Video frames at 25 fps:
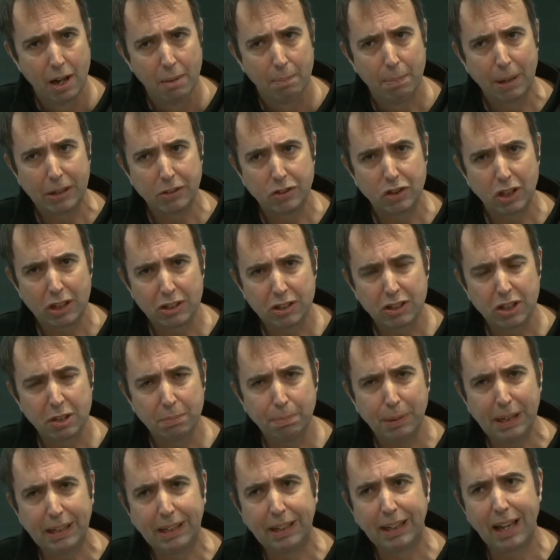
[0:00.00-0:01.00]
But just to
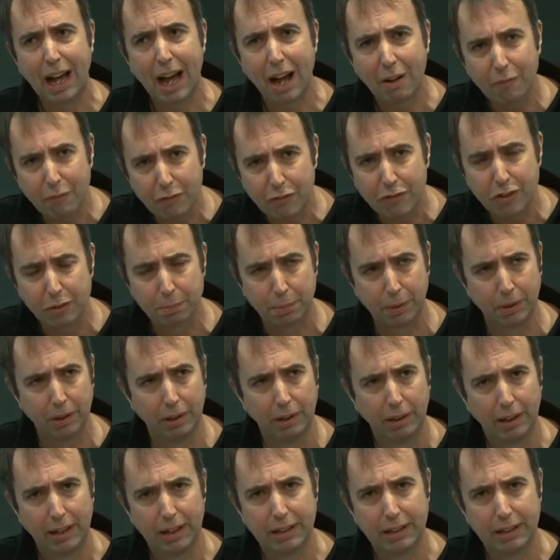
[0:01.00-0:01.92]
be comfortable